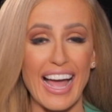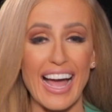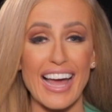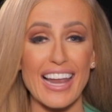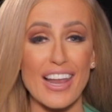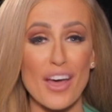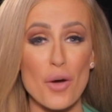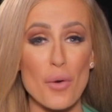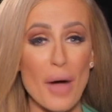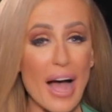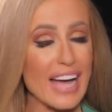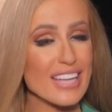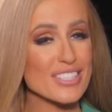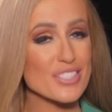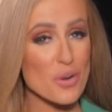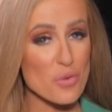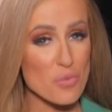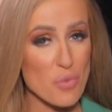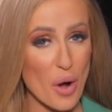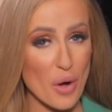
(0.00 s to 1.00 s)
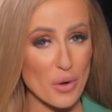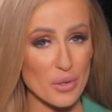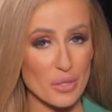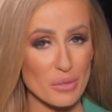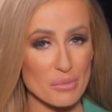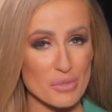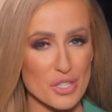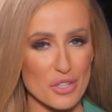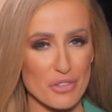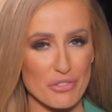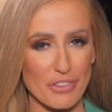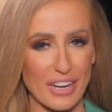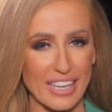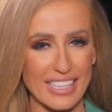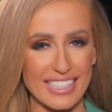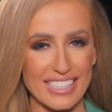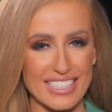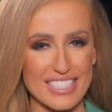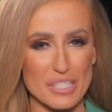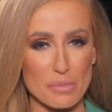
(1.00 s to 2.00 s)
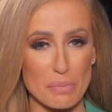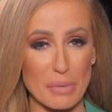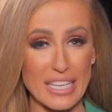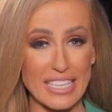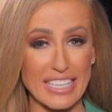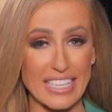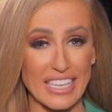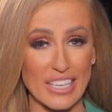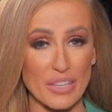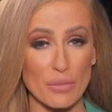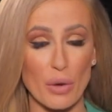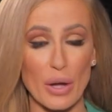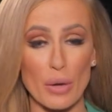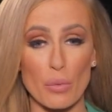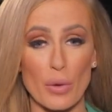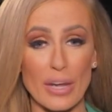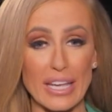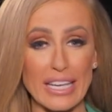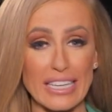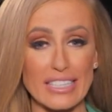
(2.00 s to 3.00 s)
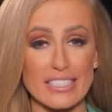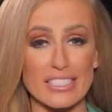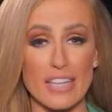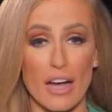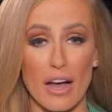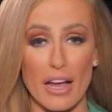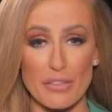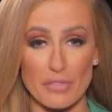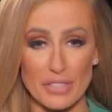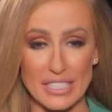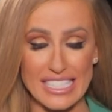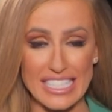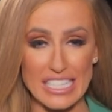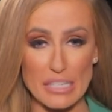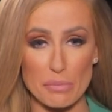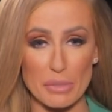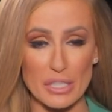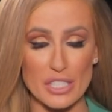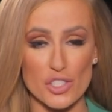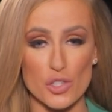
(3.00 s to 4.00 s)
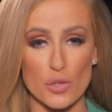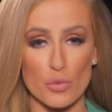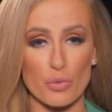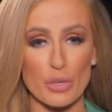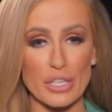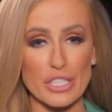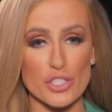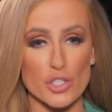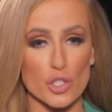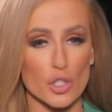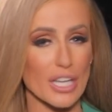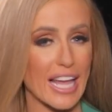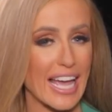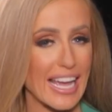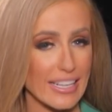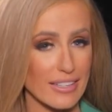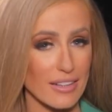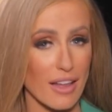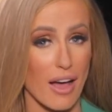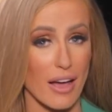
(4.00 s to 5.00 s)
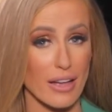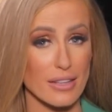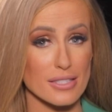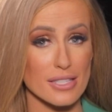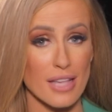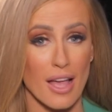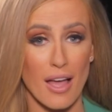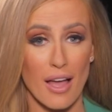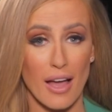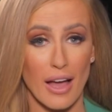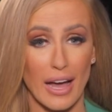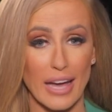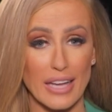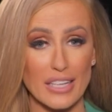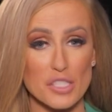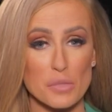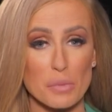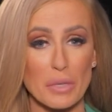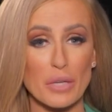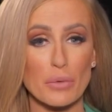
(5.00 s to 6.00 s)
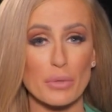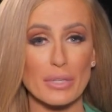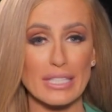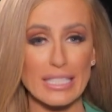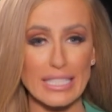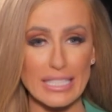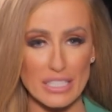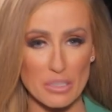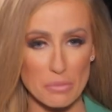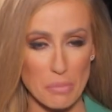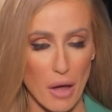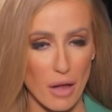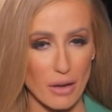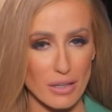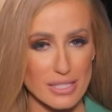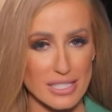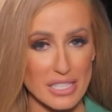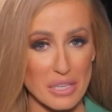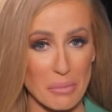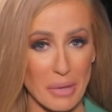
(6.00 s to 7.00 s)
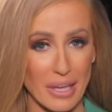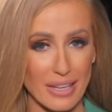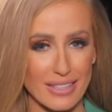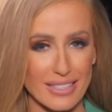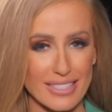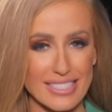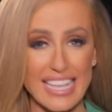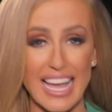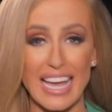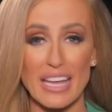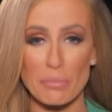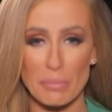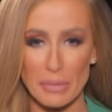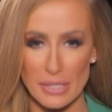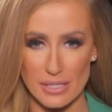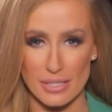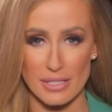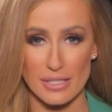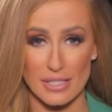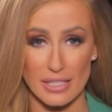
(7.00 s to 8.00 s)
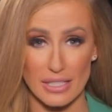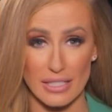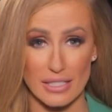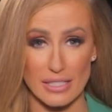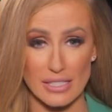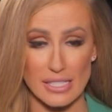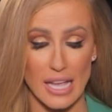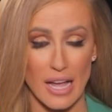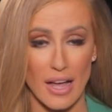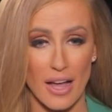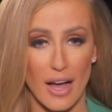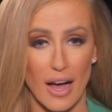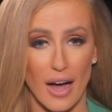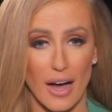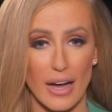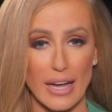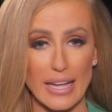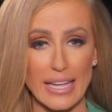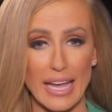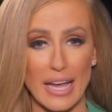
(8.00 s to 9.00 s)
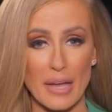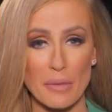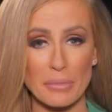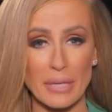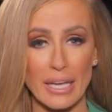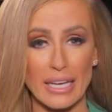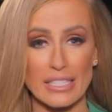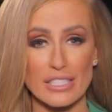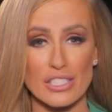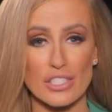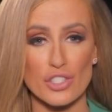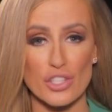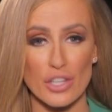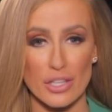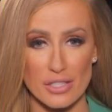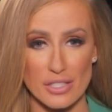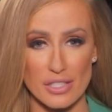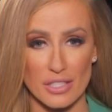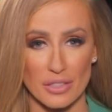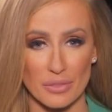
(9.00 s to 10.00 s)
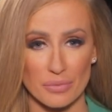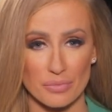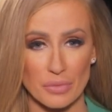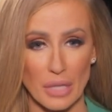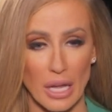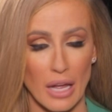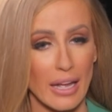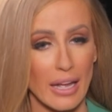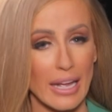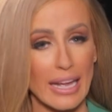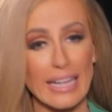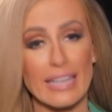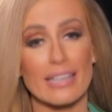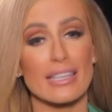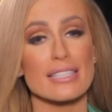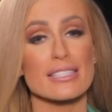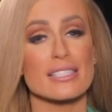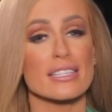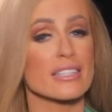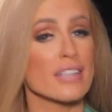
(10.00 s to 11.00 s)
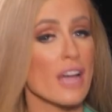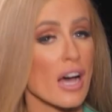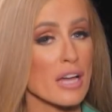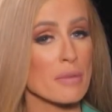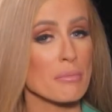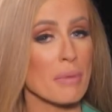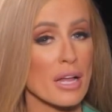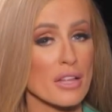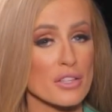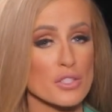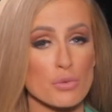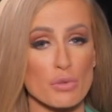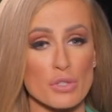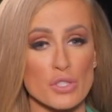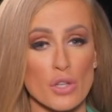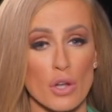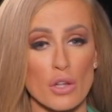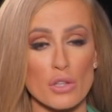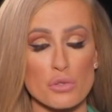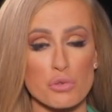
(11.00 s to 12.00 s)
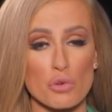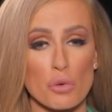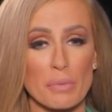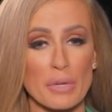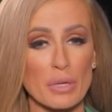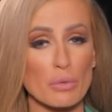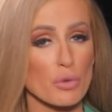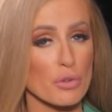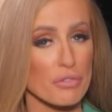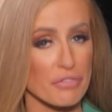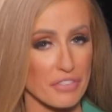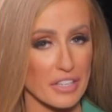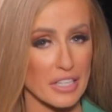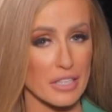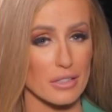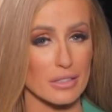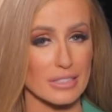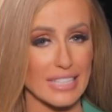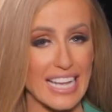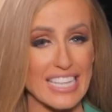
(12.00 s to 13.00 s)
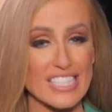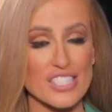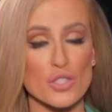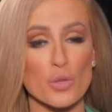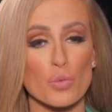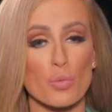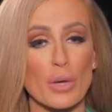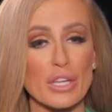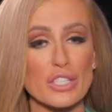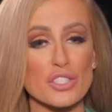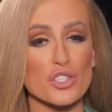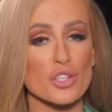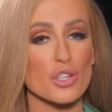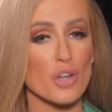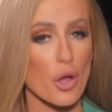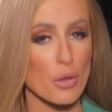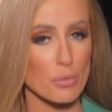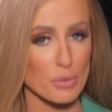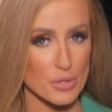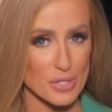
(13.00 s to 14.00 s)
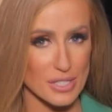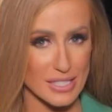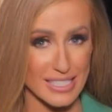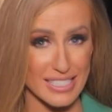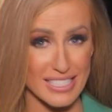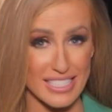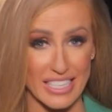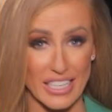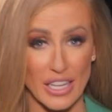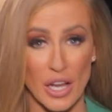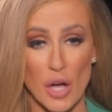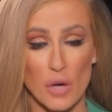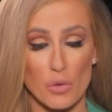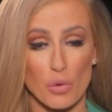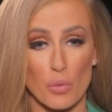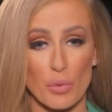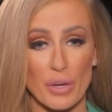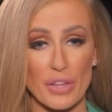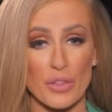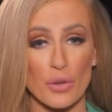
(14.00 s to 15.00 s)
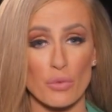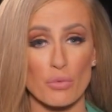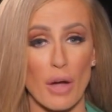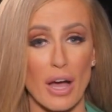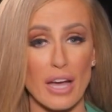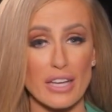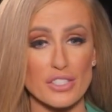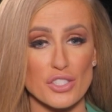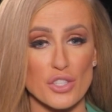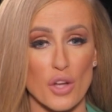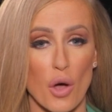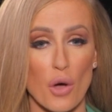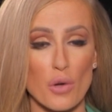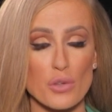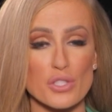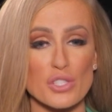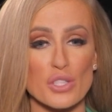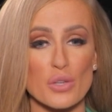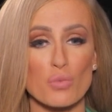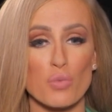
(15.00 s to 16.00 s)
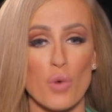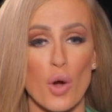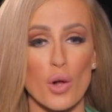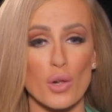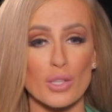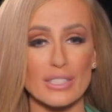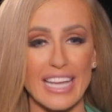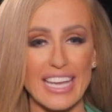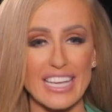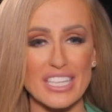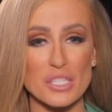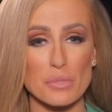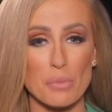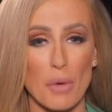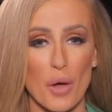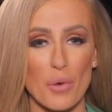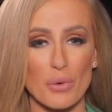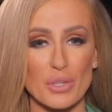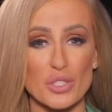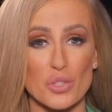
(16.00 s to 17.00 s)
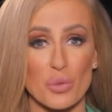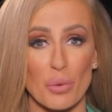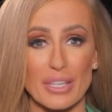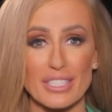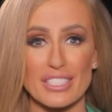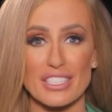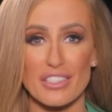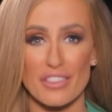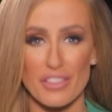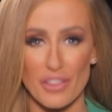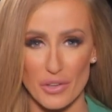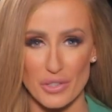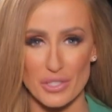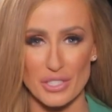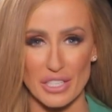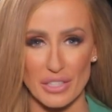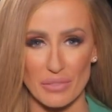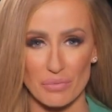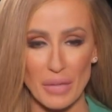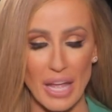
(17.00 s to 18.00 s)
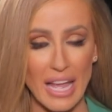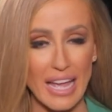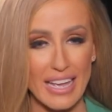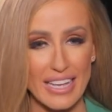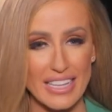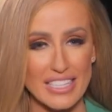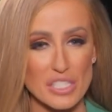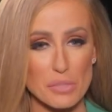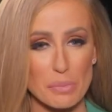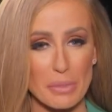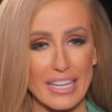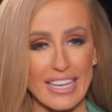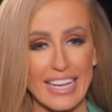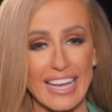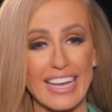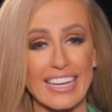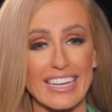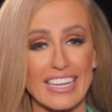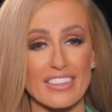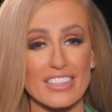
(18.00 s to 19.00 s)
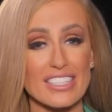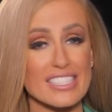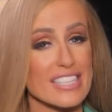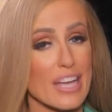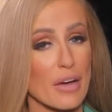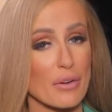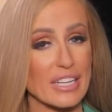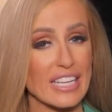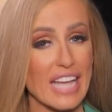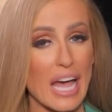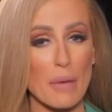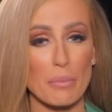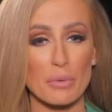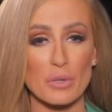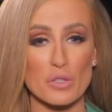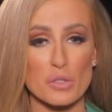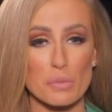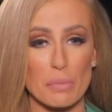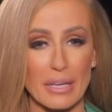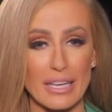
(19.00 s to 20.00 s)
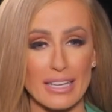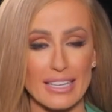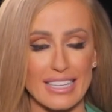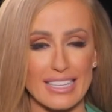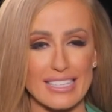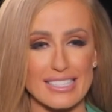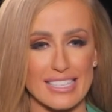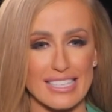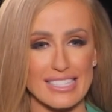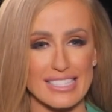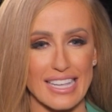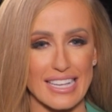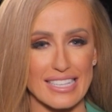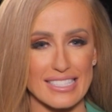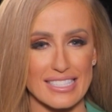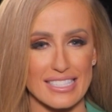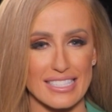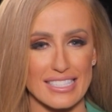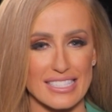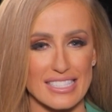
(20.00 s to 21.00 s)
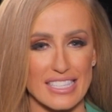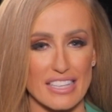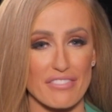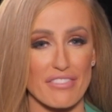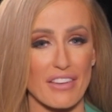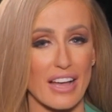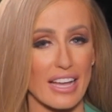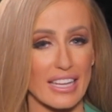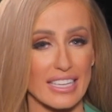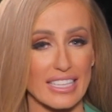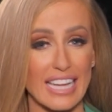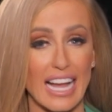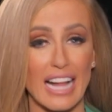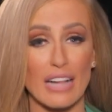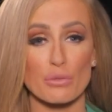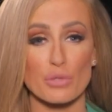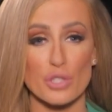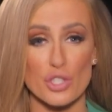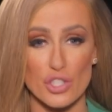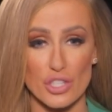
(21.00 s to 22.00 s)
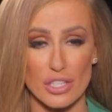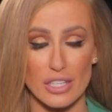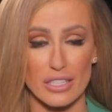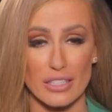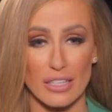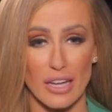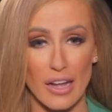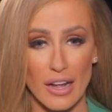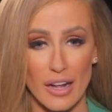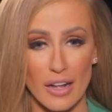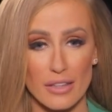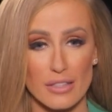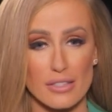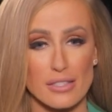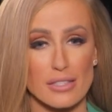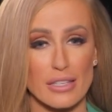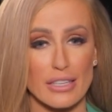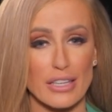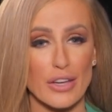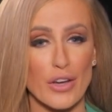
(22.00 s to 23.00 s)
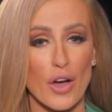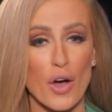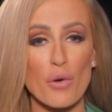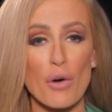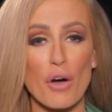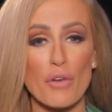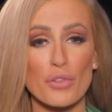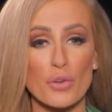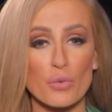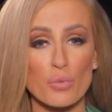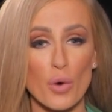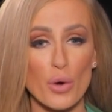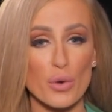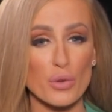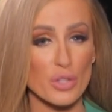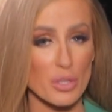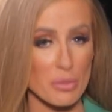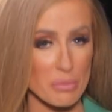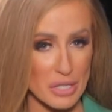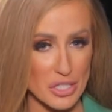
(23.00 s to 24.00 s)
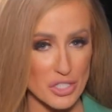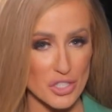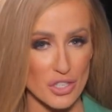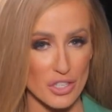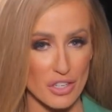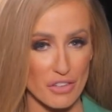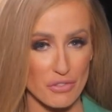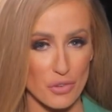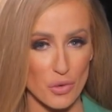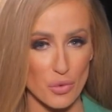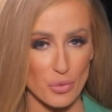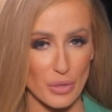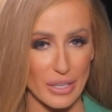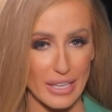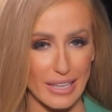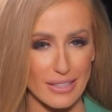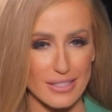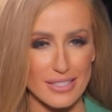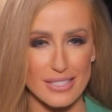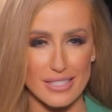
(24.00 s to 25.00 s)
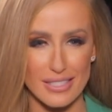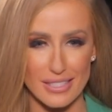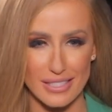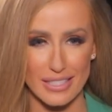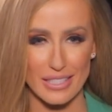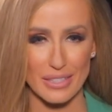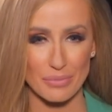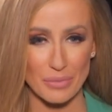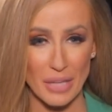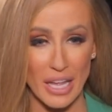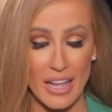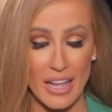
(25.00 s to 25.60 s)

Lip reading: Hello and welcome to Frankly Speaking, where we dive deep into regional headlines and speak with leading policymakers and business leaders. I am Katie Jensen. In less than 9 months, results will be revealed as to which global city will win the right to host the World Expo 2030. Spearheading the Saudi capital's bid is His Excellency Fahd Al-Rasheed, the CEO of the Royal Commission for Riyadh City.